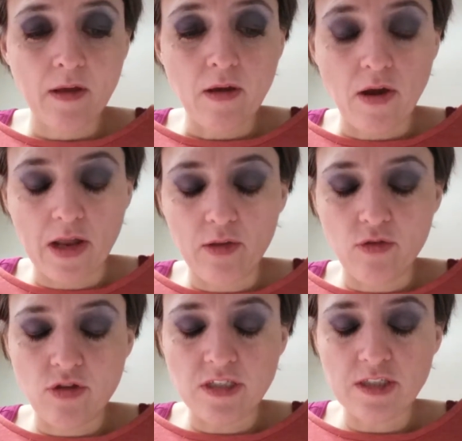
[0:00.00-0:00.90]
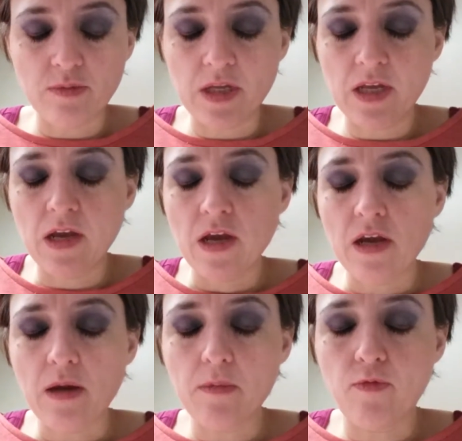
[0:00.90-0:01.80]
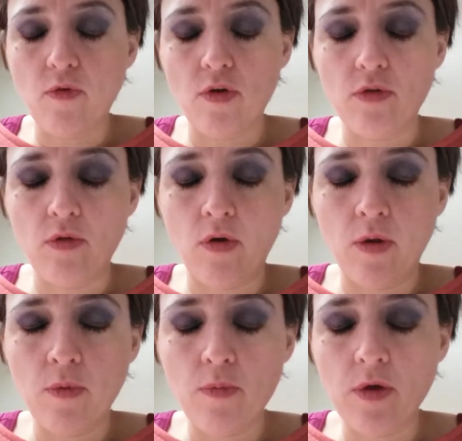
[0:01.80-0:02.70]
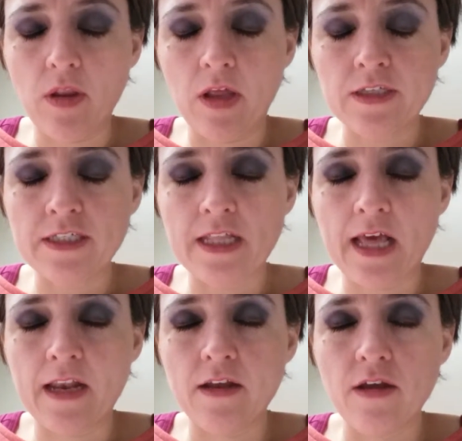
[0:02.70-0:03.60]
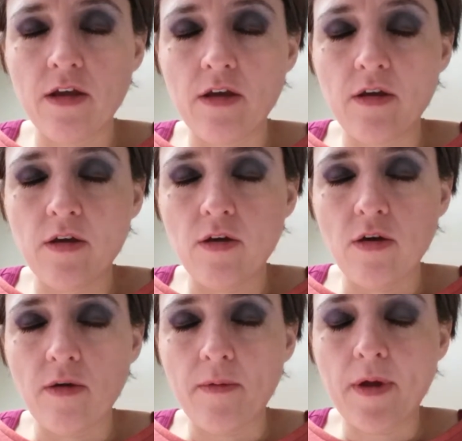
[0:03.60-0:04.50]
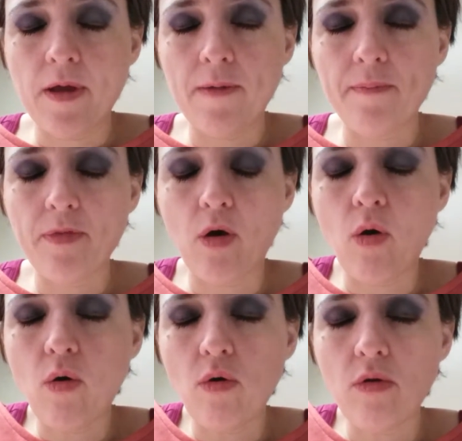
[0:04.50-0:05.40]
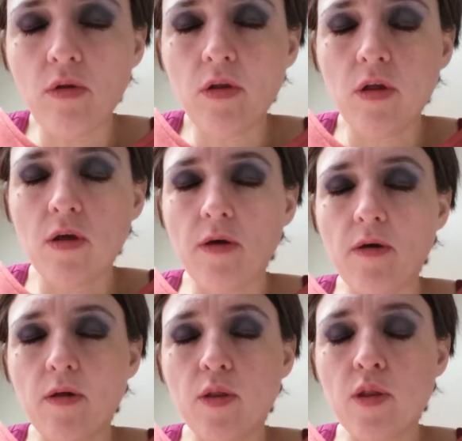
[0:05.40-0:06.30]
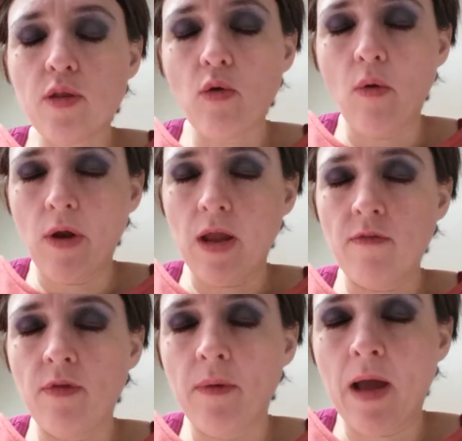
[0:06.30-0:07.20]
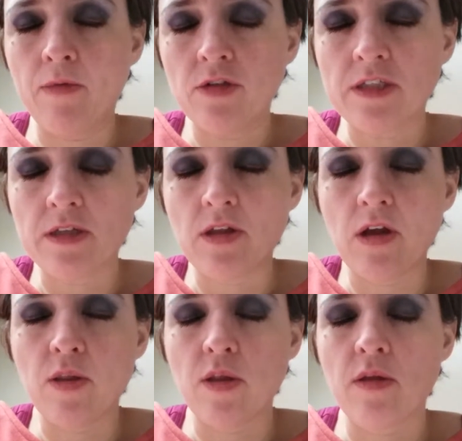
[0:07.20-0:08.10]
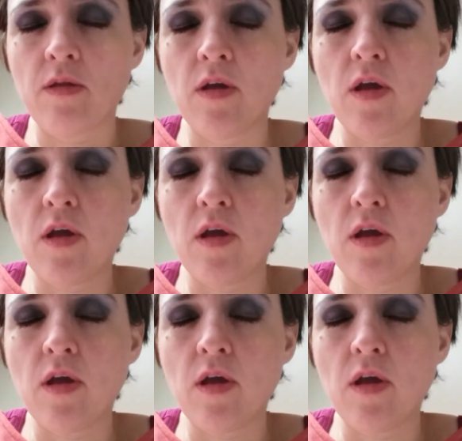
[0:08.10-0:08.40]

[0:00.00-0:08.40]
All right, Lord Jesus, we come before you, Lord, and we realize that the whole story of the Bible is a, is a